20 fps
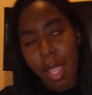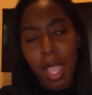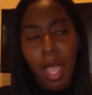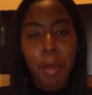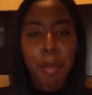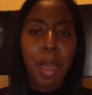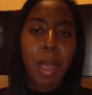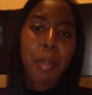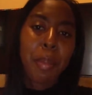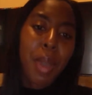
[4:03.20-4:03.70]

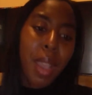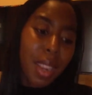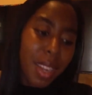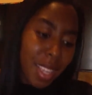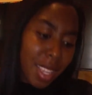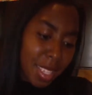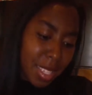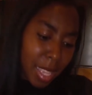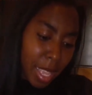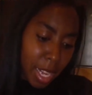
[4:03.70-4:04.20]
My partner
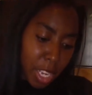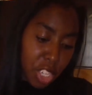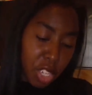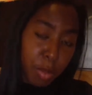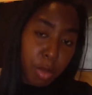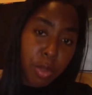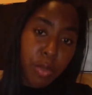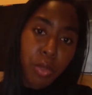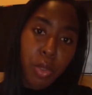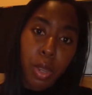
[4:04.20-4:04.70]
is
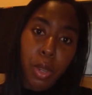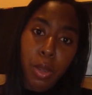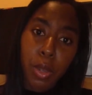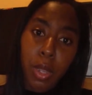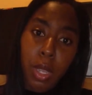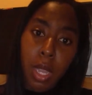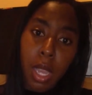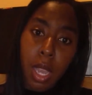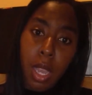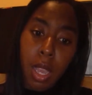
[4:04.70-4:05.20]
eligible for
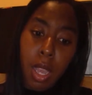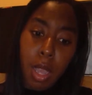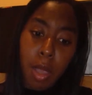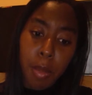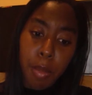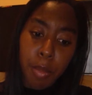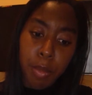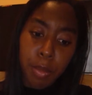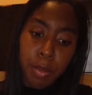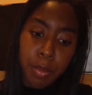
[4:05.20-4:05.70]

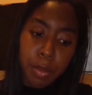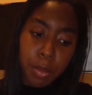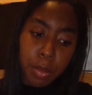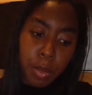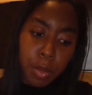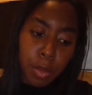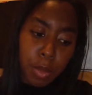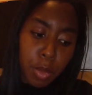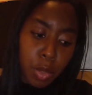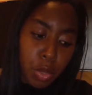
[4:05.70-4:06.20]

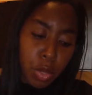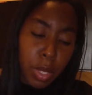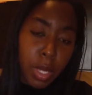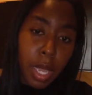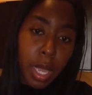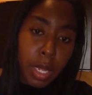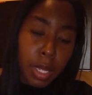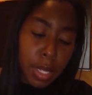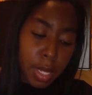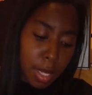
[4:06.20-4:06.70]
to
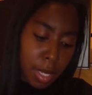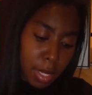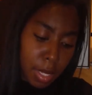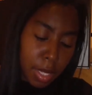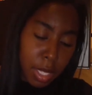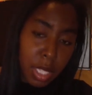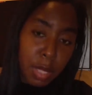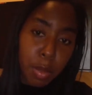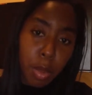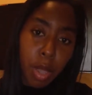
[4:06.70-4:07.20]
get
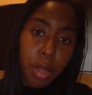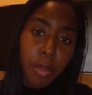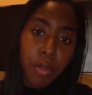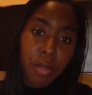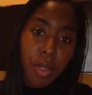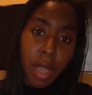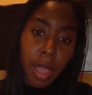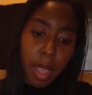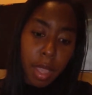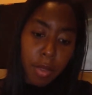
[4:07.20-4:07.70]

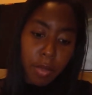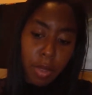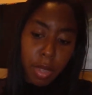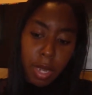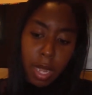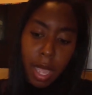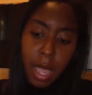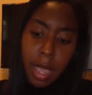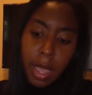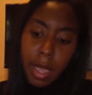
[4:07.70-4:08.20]
6.5 and
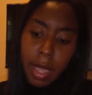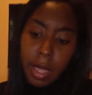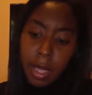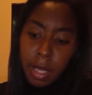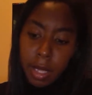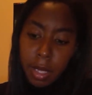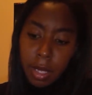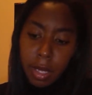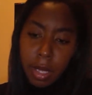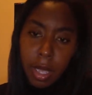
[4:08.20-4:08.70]

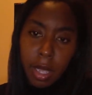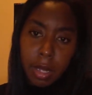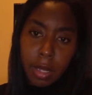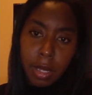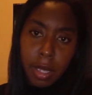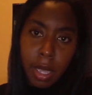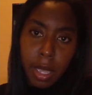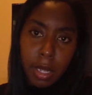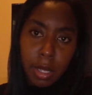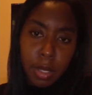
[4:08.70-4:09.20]
I can
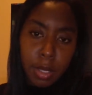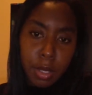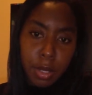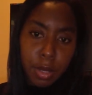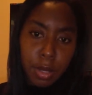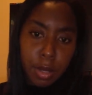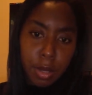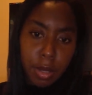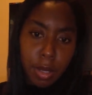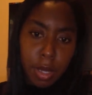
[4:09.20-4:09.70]
get
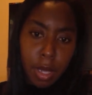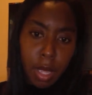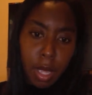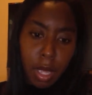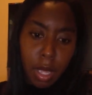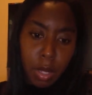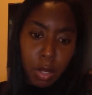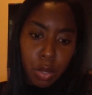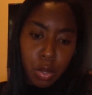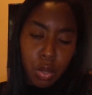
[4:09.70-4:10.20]

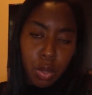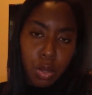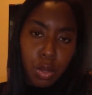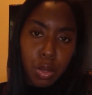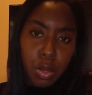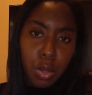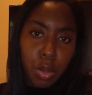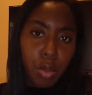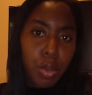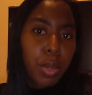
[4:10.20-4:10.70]
the
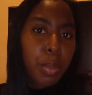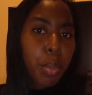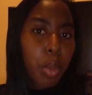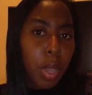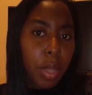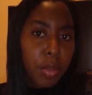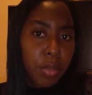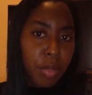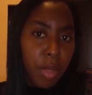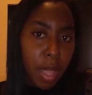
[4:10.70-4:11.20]

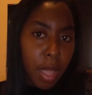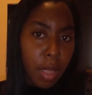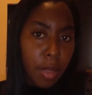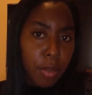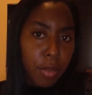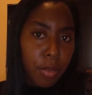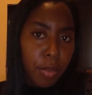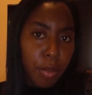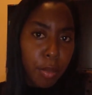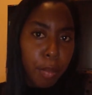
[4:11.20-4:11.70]
3.5
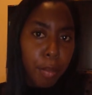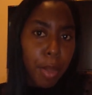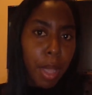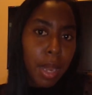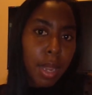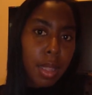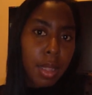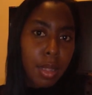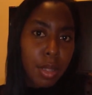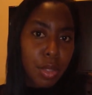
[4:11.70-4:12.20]

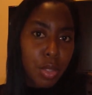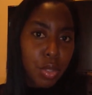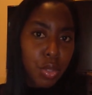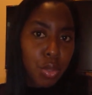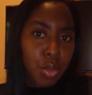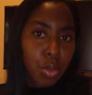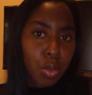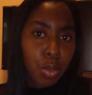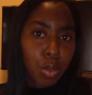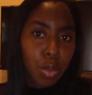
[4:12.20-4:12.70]
balance to